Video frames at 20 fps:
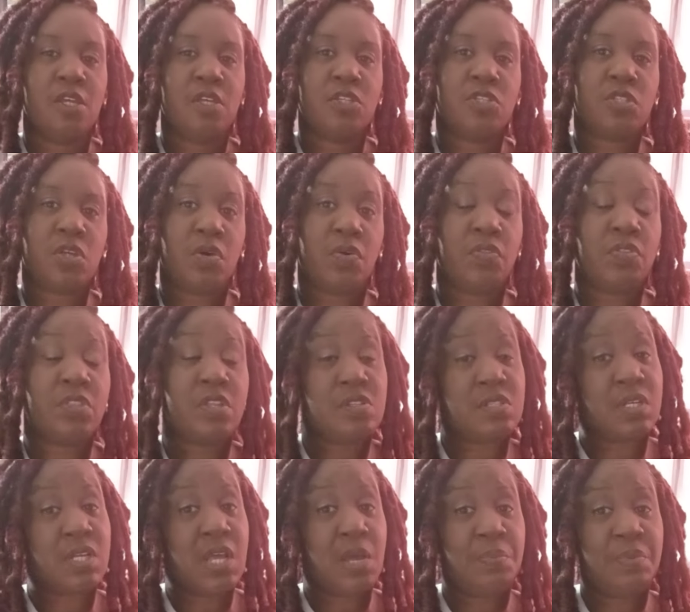So there's
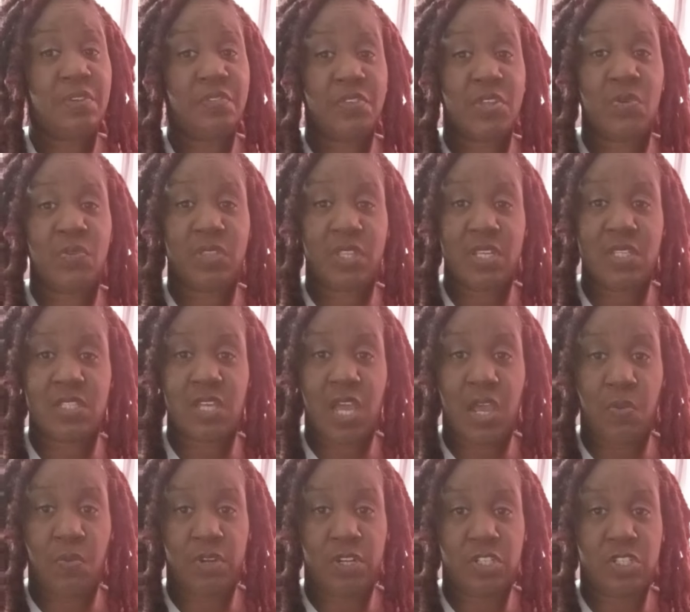a couple of few things I
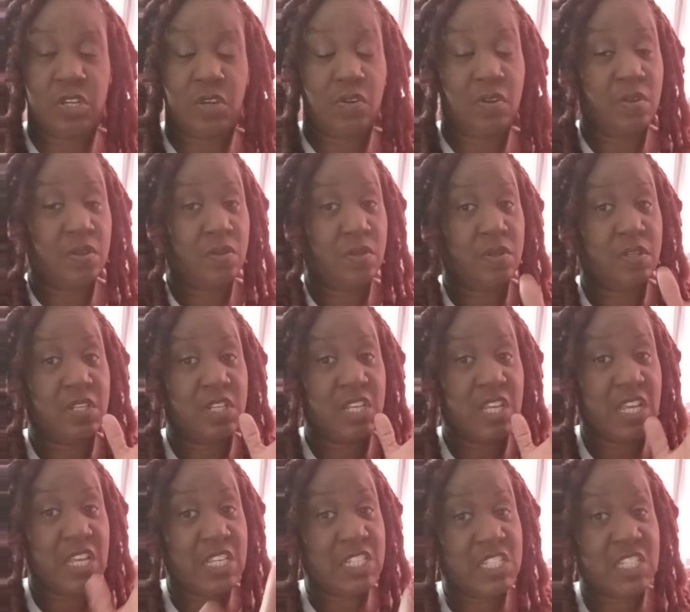want to show.
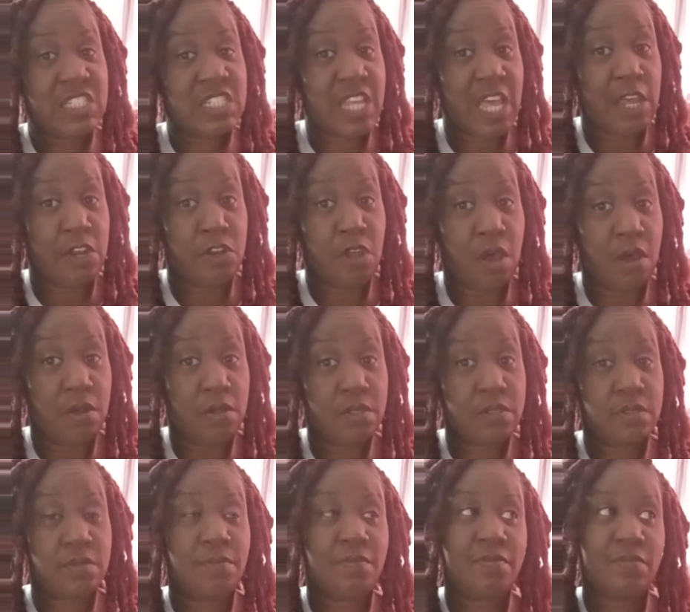It's just not
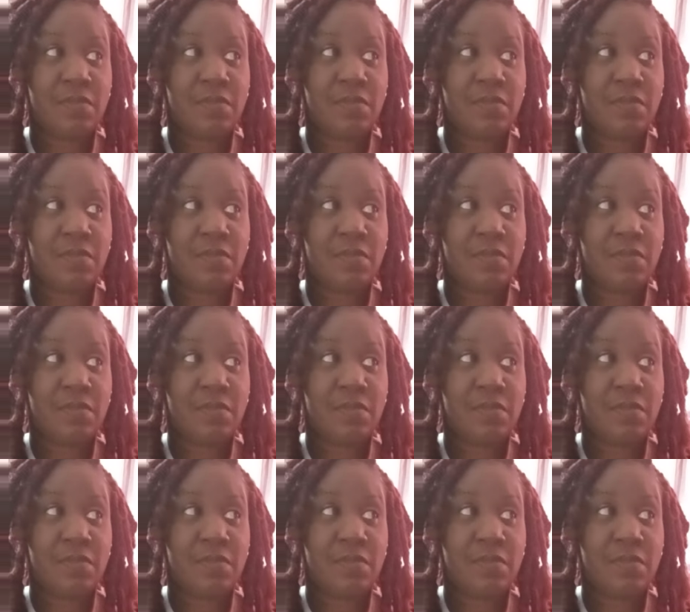dolls,